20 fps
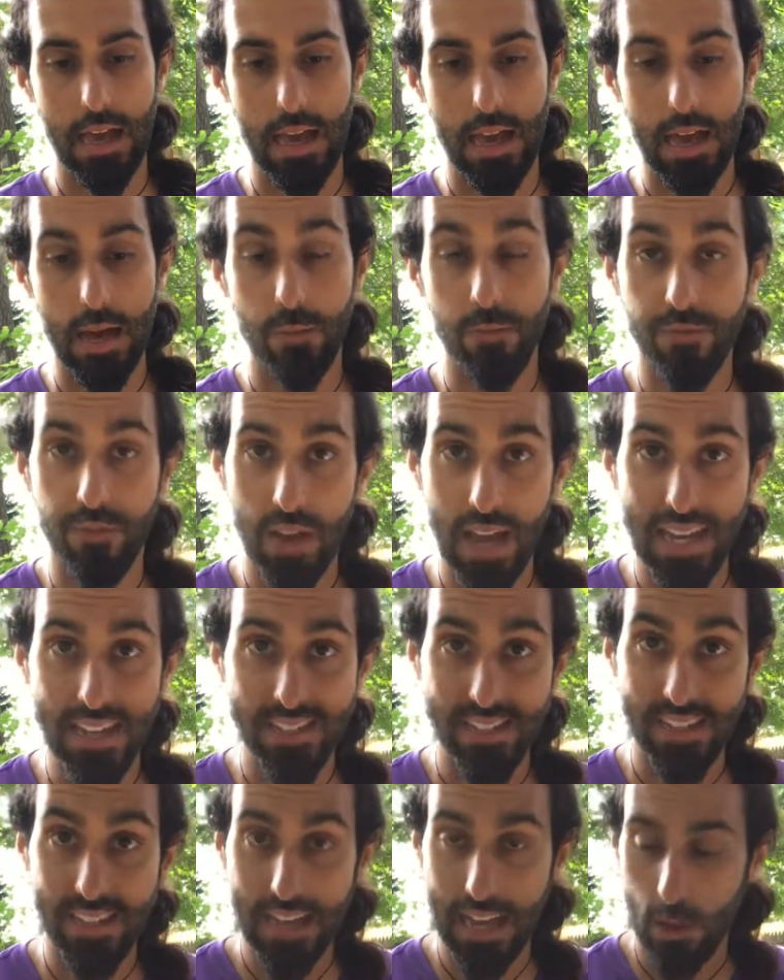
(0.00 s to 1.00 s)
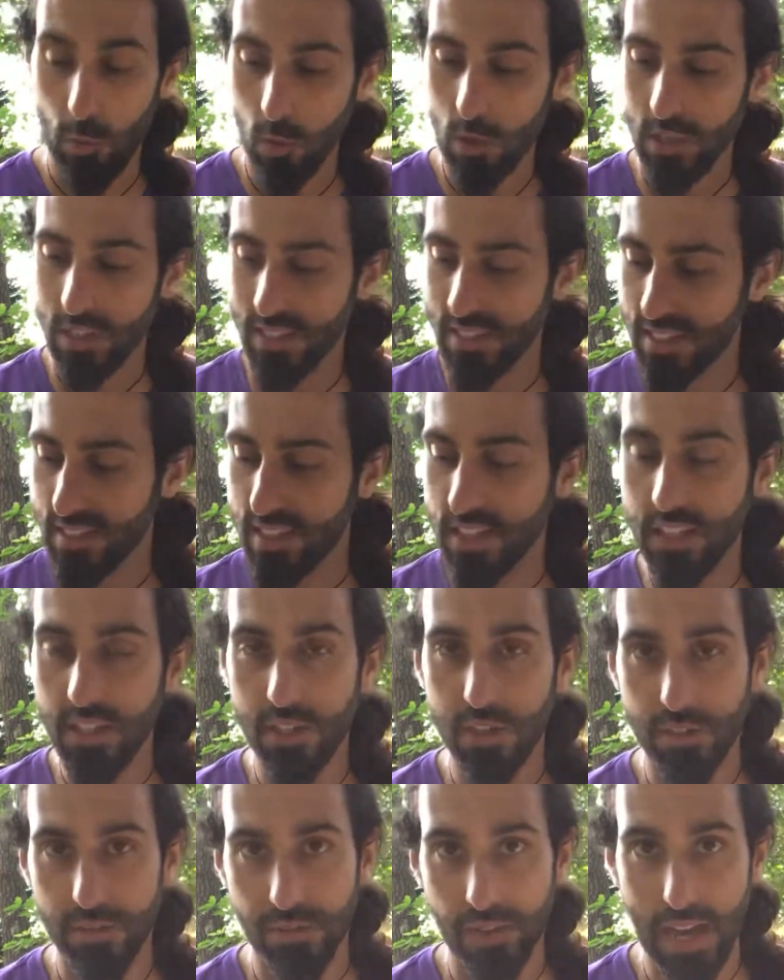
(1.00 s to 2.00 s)
I'm fasting. I will
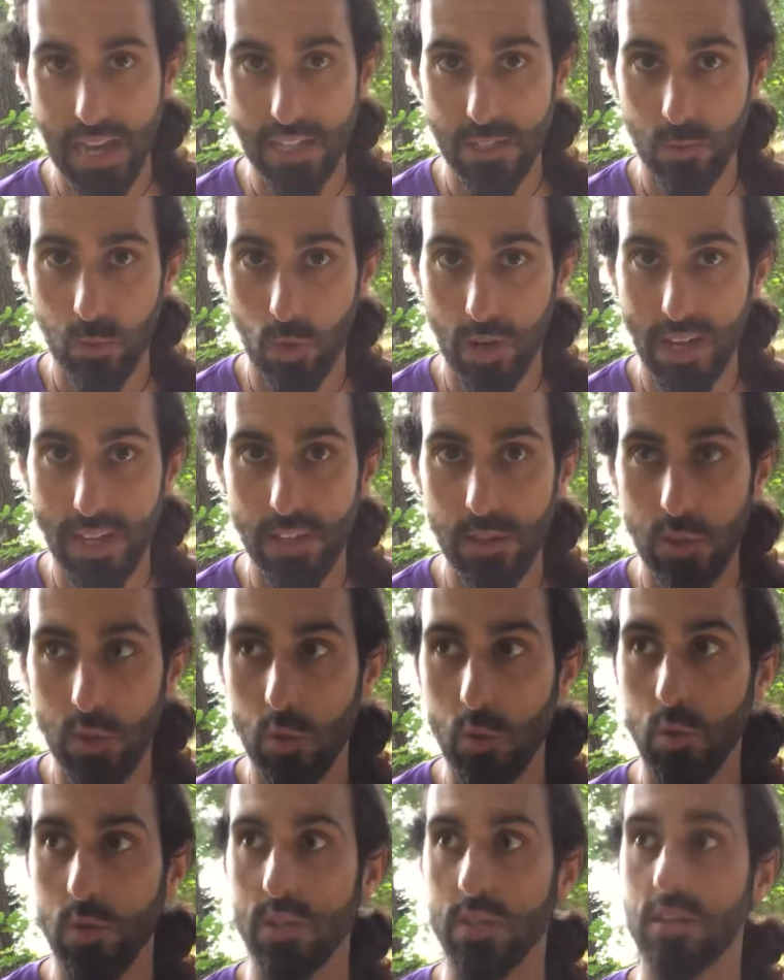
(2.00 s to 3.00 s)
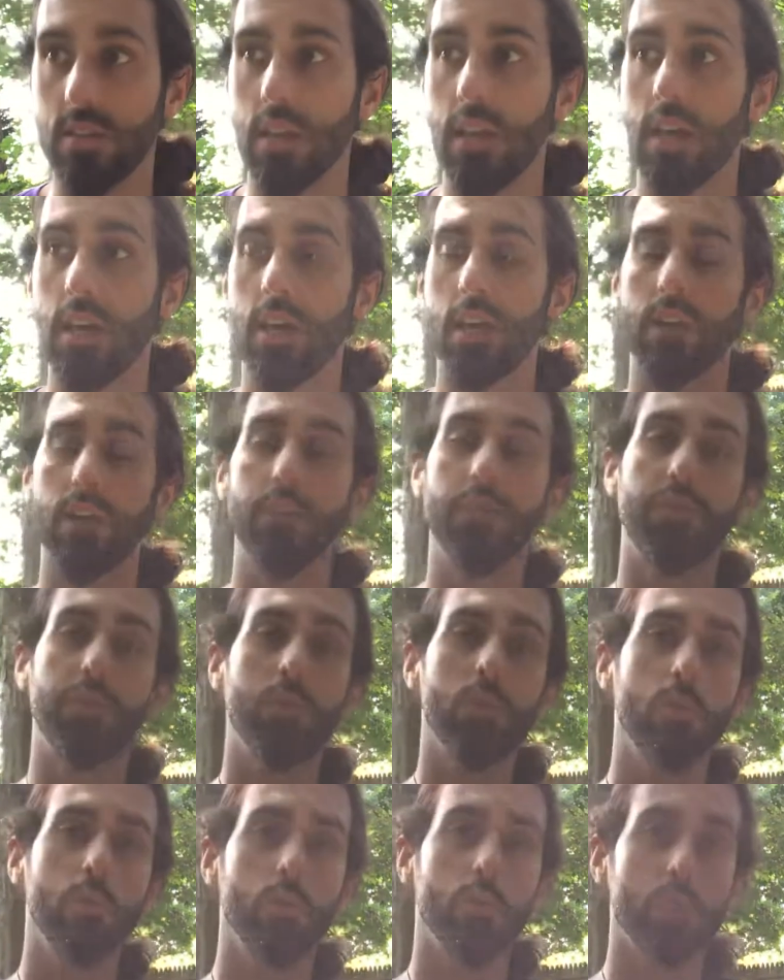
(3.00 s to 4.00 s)
continue to fast. What I do is, if
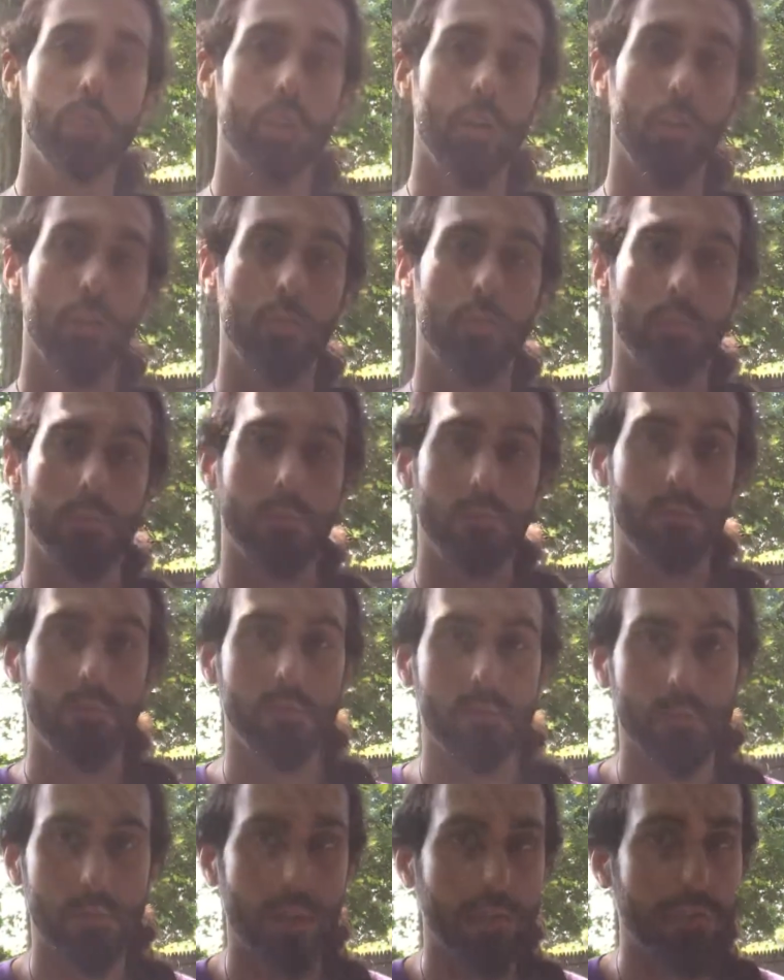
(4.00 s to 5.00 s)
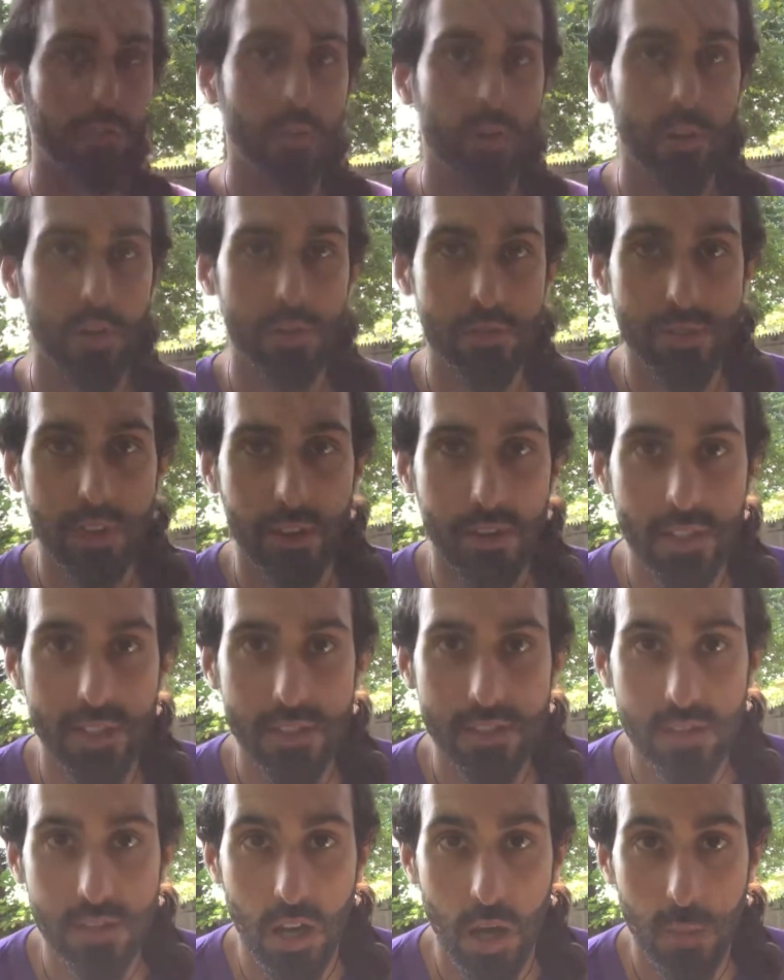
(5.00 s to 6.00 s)
you know, everyone knows
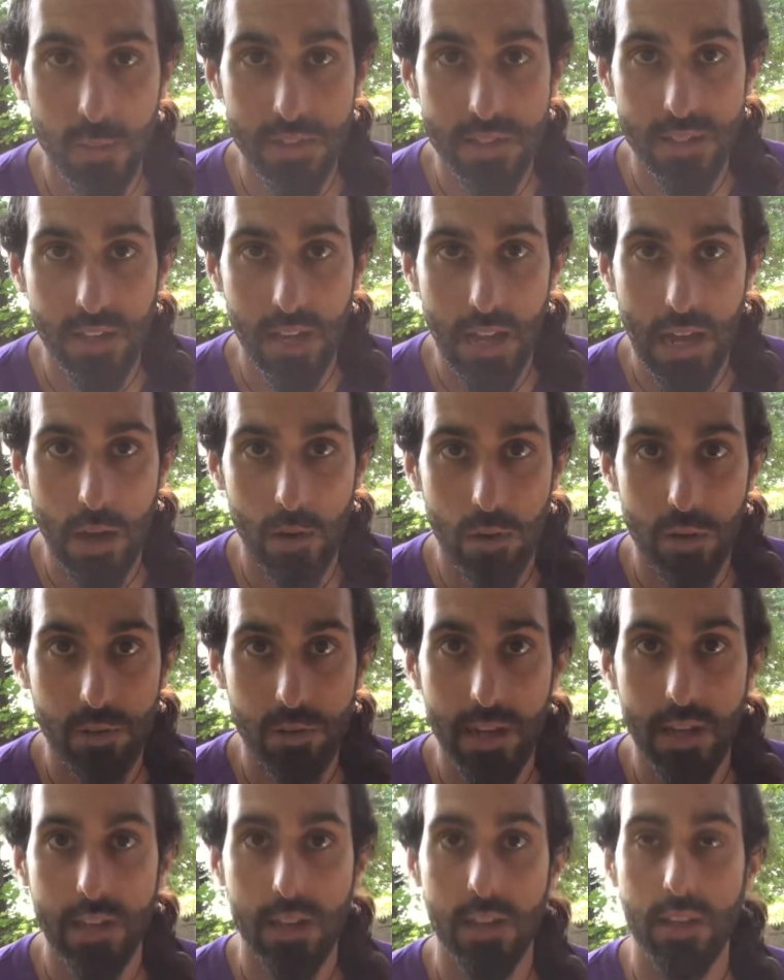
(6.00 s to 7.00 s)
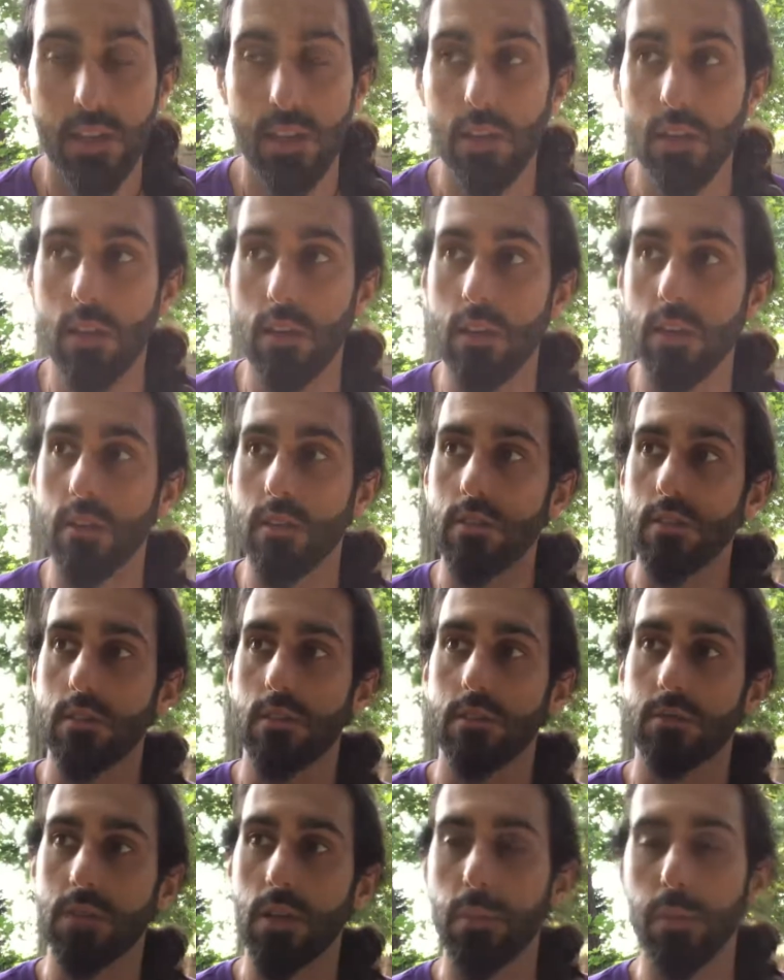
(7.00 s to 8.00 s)
nowadays Thomas DeLauer, right?
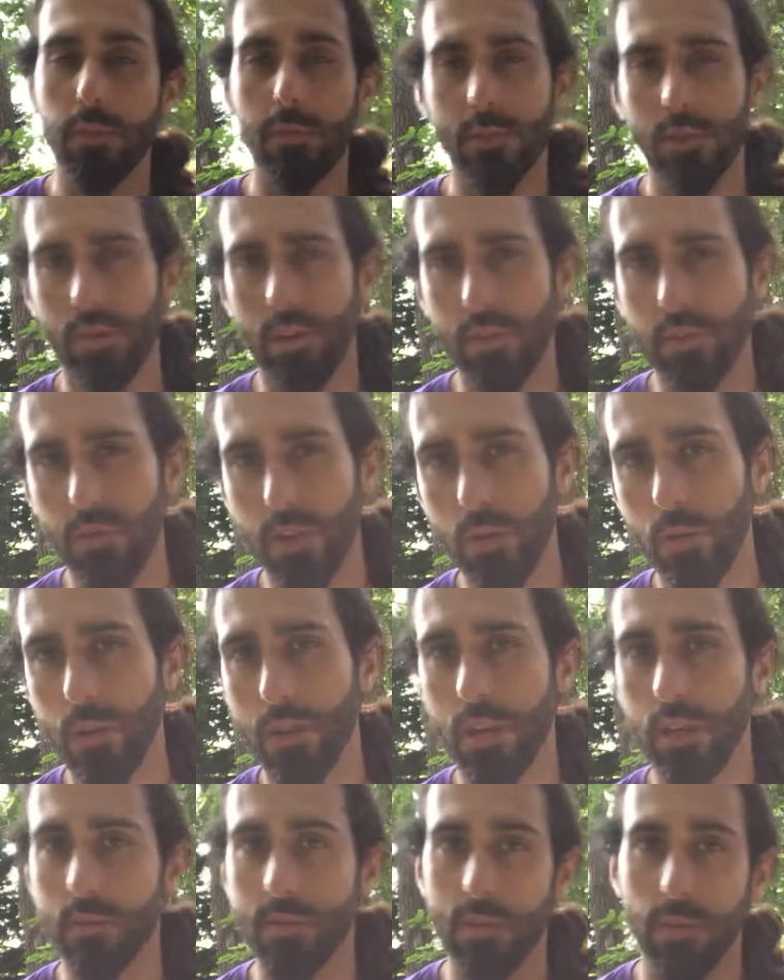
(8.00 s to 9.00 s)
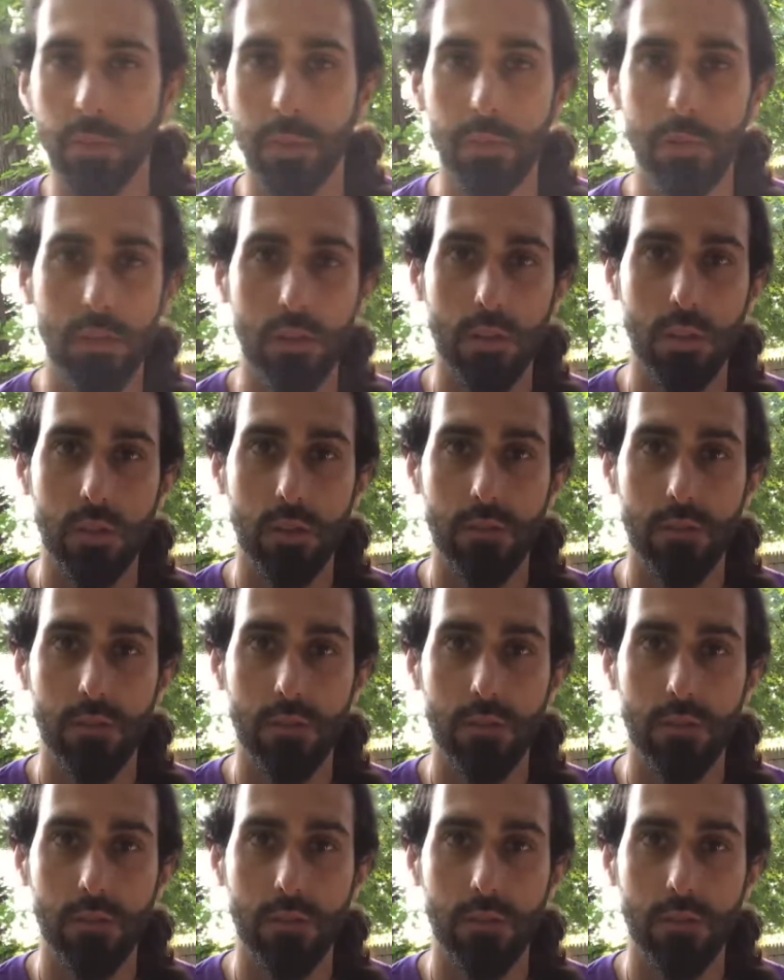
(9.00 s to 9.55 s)
Some people don't agree with him. Some people